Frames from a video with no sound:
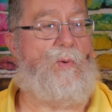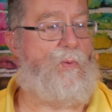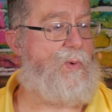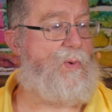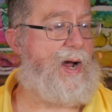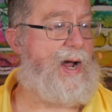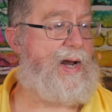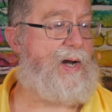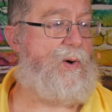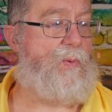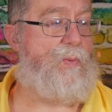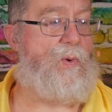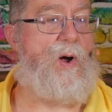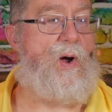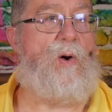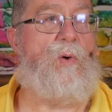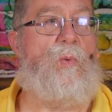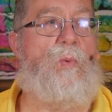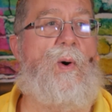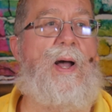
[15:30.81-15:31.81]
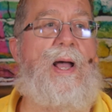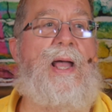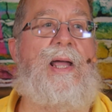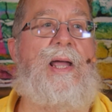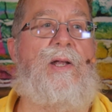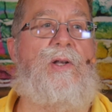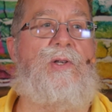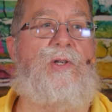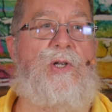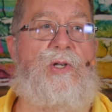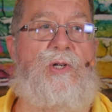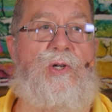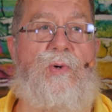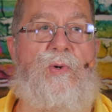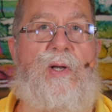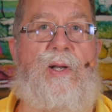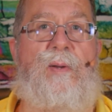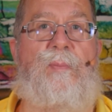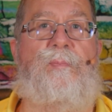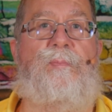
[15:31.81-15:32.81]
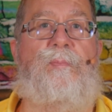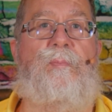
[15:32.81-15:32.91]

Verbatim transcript: right or wrong way to do it,